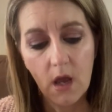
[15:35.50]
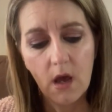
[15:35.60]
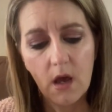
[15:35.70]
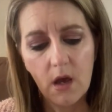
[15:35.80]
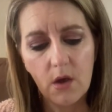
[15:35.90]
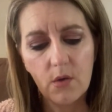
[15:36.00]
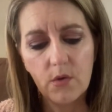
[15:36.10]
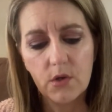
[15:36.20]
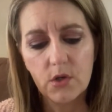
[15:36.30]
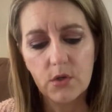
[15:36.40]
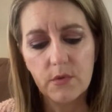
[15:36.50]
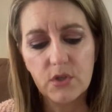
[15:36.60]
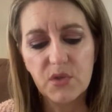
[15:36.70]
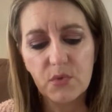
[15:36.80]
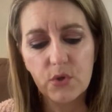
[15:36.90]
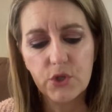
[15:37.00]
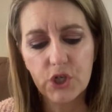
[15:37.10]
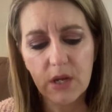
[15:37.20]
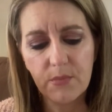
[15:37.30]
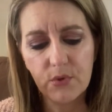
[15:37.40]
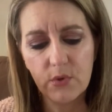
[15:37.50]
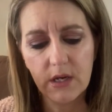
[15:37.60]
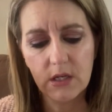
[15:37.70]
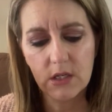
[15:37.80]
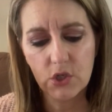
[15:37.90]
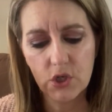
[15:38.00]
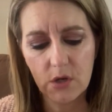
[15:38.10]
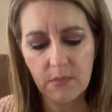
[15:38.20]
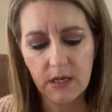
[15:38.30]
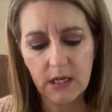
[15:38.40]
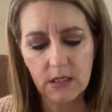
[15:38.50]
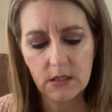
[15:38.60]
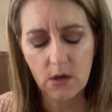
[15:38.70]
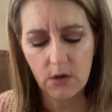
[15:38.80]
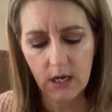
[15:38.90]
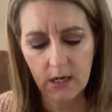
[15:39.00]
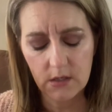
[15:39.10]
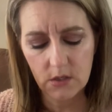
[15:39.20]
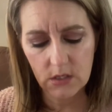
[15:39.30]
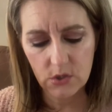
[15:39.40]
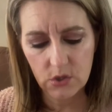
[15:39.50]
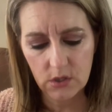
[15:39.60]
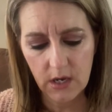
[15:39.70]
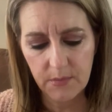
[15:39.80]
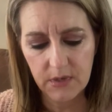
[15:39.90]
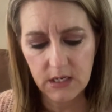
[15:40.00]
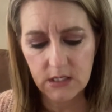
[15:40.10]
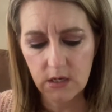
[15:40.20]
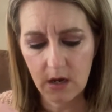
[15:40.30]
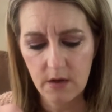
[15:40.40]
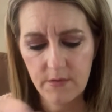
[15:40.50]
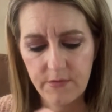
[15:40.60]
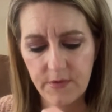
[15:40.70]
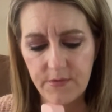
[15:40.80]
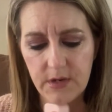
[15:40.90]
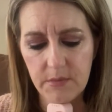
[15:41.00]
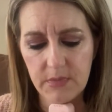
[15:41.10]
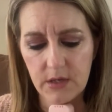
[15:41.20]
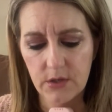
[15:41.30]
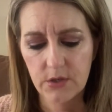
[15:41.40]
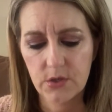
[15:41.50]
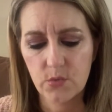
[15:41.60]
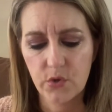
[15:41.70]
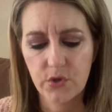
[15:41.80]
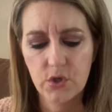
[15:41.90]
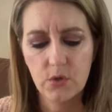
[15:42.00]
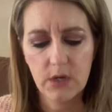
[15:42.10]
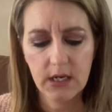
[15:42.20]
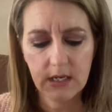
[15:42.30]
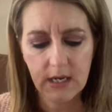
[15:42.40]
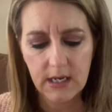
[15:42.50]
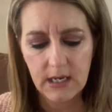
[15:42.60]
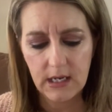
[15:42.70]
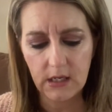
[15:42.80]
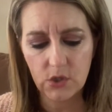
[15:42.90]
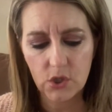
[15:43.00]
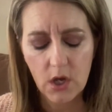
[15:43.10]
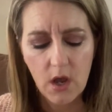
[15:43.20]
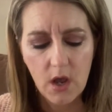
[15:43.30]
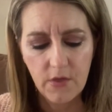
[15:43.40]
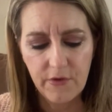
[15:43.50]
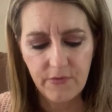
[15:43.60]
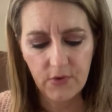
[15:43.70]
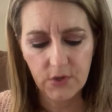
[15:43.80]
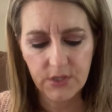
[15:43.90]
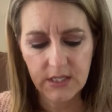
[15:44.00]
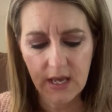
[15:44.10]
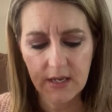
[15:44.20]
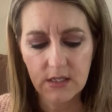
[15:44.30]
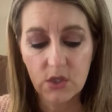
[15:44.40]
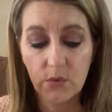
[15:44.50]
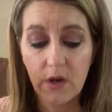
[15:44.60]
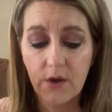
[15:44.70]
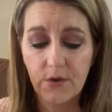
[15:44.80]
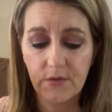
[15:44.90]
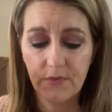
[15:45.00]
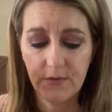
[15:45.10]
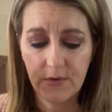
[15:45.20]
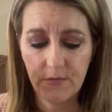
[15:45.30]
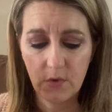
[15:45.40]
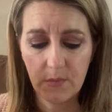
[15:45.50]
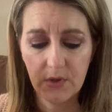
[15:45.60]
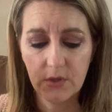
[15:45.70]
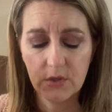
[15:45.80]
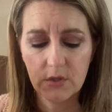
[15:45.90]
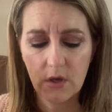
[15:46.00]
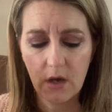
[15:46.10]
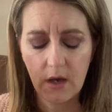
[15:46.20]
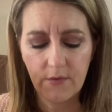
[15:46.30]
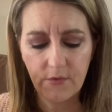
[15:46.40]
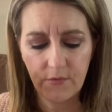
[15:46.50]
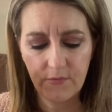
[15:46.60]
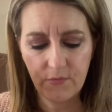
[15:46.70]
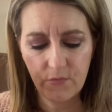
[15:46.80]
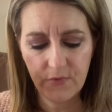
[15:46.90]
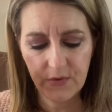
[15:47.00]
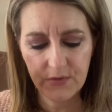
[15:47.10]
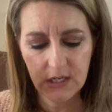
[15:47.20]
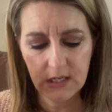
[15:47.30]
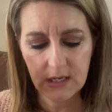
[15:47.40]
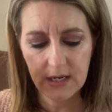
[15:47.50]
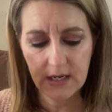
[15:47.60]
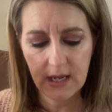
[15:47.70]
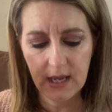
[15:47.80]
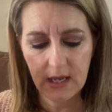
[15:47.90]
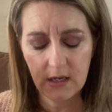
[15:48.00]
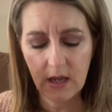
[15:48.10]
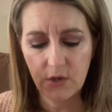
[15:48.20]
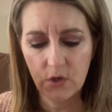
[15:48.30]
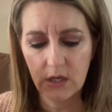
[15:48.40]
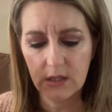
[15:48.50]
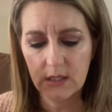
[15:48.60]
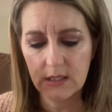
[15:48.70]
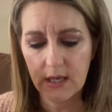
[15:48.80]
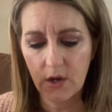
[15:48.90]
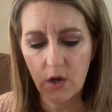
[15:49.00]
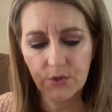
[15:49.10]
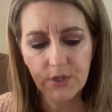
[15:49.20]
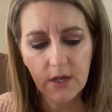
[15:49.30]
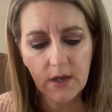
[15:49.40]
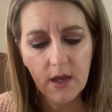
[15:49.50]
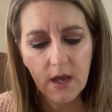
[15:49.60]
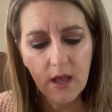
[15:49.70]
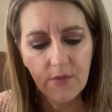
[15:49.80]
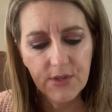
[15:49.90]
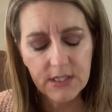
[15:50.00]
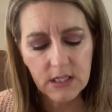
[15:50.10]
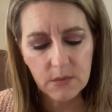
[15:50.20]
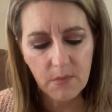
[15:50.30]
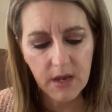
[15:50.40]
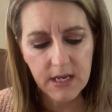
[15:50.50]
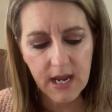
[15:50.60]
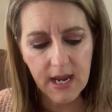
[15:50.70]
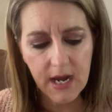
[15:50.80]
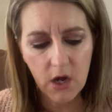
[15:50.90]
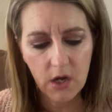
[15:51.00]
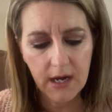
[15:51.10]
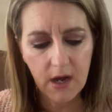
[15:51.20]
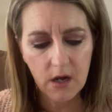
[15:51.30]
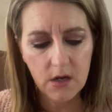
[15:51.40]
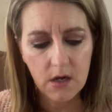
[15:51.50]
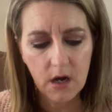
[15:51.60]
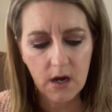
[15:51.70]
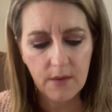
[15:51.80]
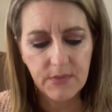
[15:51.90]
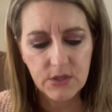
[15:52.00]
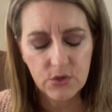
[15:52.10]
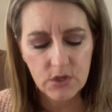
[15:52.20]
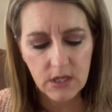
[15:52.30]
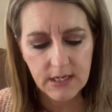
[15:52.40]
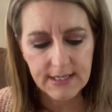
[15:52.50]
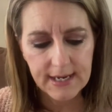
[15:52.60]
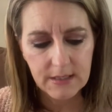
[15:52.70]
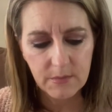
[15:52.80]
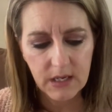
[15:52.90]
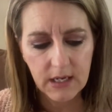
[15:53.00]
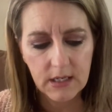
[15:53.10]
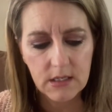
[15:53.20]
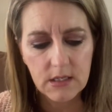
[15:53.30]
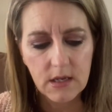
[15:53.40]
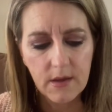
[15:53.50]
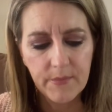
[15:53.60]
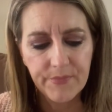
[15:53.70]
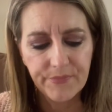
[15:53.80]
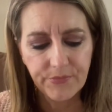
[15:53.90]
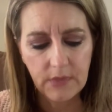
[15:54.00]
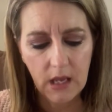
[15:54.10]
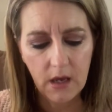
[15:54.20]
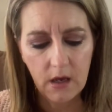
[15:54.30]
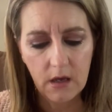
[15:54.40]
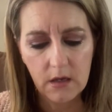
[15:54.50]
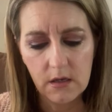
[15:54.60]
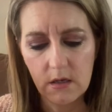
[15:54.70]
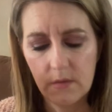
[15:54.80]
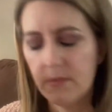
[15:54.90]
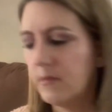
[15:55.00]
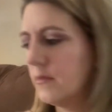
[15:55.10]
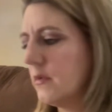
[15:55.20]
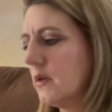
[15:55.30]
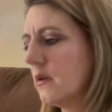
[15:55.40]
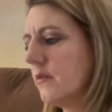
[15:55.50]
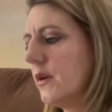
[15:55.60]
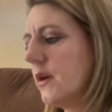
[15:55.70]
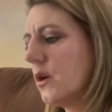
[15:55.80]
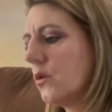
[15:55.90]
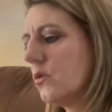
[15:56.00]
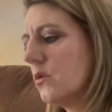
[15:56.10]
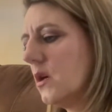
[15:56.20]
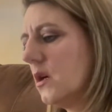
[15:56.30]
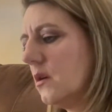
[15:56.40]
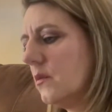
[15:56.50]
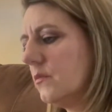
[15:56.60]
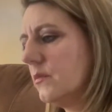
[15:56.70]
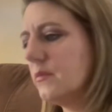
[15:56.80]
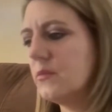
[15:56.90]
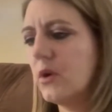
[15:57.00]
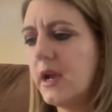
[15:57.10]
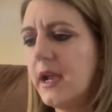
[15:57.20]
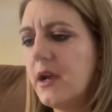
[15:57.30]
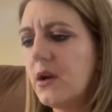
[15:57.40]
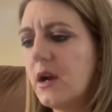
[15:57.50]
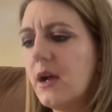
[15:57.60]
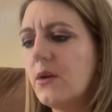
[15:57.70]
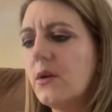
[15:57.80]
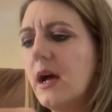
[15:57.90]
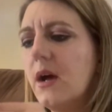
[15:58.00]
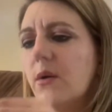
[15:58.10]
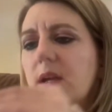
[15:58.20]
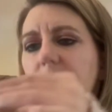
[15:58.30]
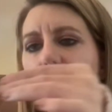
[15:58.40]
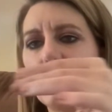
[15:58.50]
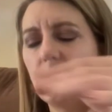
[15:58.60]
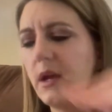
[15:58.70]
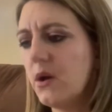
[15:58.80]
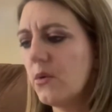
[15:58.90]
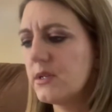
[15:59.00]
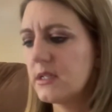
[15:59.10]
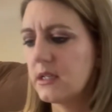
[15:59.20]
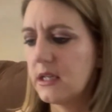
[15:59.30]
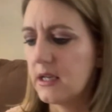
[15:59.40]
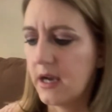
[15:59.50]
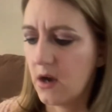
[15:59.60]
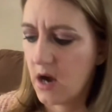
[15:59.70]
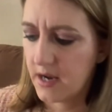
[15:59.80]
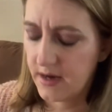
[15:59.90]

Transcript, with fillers: oh, Smooth Shampoo and Conditioner Minis. Okay, so these are deluxe minis of 50 mils worth $2.99 each. The full set is 354 mils uh, for 15.98, and you can get this at Ulta. This is Monday hair care. Um, these are deluxe size minis. Um, very cool. More hair. How how even do I always get hair on